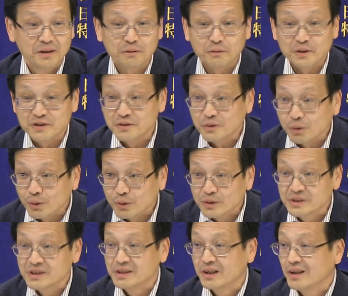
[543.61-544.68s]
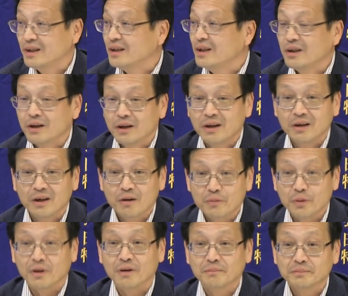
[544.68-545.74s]
with those
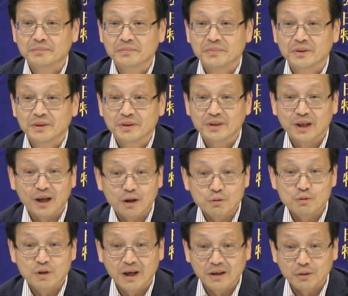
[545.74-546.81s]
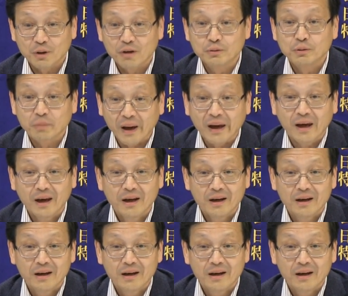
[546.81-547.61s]
from the Wuhan or Hubei.